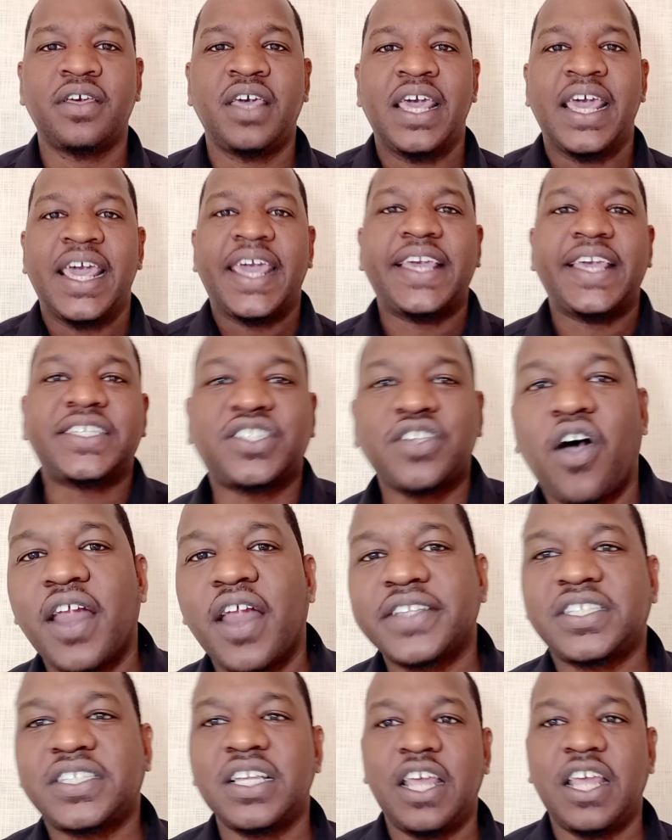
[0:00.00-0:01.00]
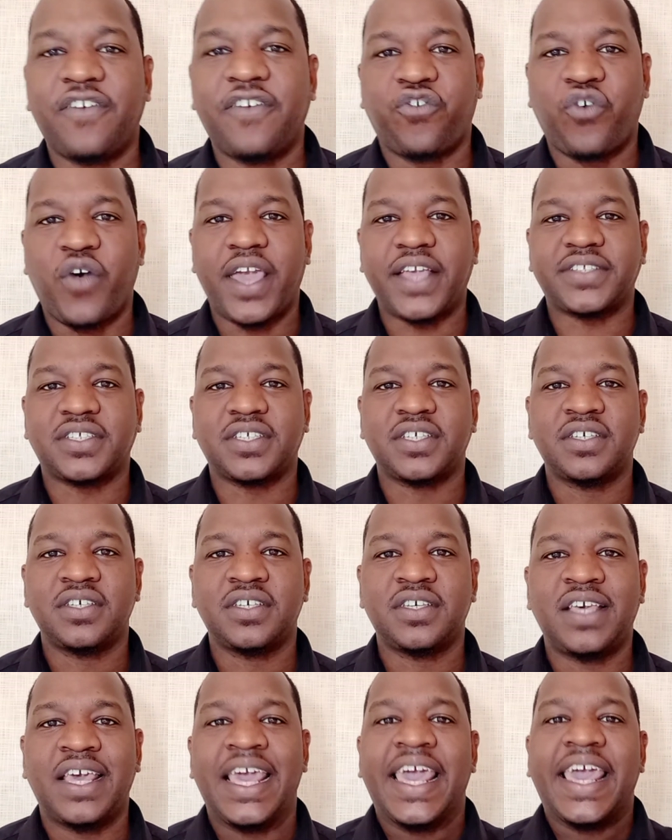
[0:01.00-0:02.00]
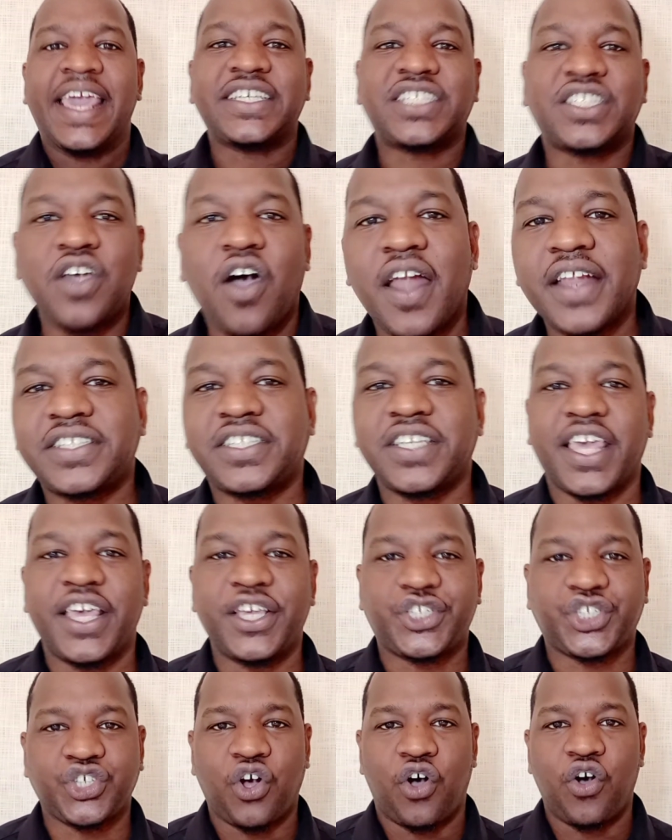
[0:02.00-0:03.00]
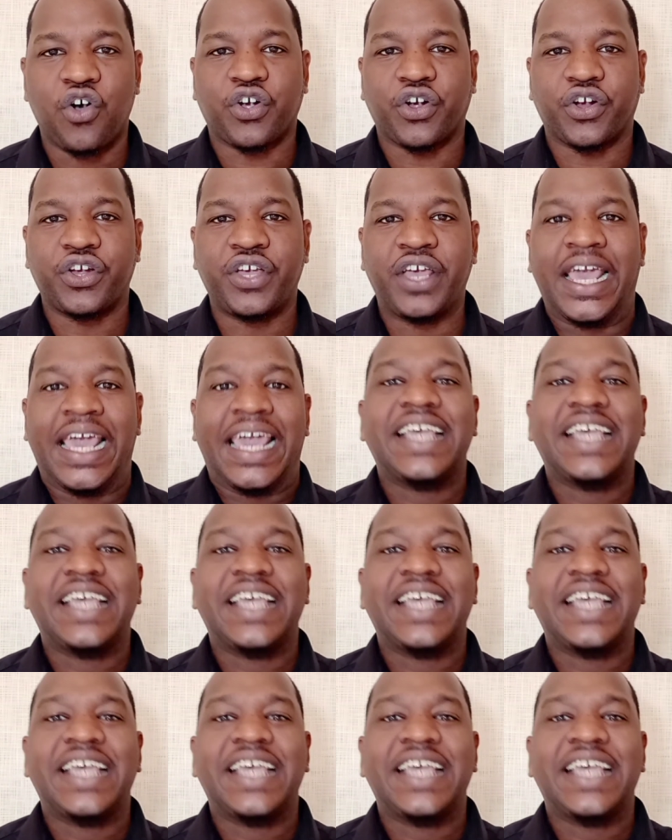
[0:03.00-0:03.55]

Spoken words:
He started to lift weights. He started to get stronger.